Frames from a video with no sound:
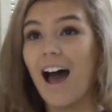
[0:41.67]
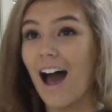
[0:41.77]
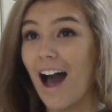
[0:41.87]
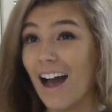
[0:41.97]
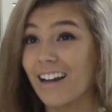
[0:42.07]

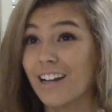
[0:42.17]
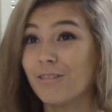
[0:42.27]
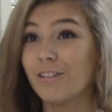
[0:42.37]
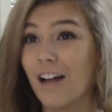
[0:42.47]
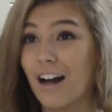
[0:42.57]
I got
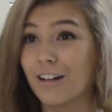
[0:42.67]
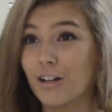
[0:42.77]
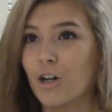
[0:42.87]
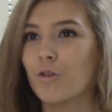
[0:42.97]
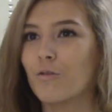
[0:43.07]
you a
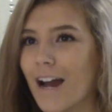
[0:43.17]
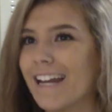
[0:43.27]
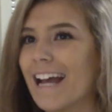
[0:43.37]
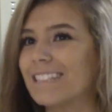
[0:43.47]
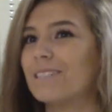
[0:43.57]
locker right
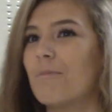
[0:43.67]
next to